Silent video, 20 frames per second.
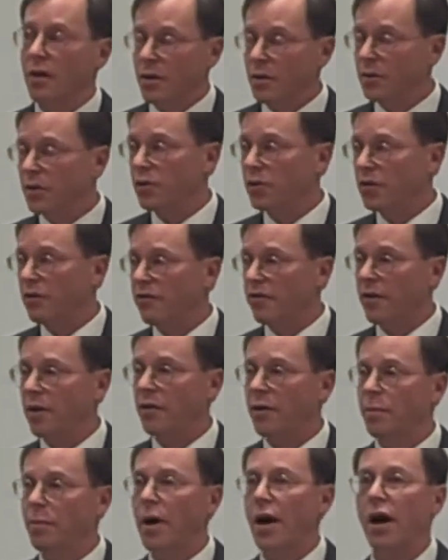This is a
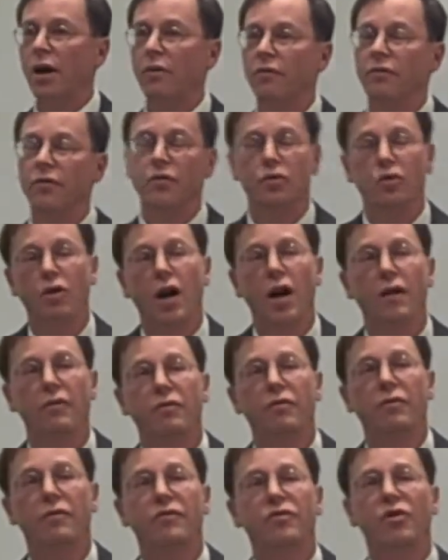very powerful
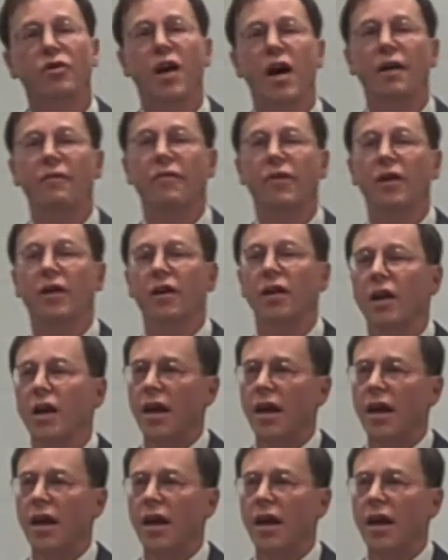driver of traffic.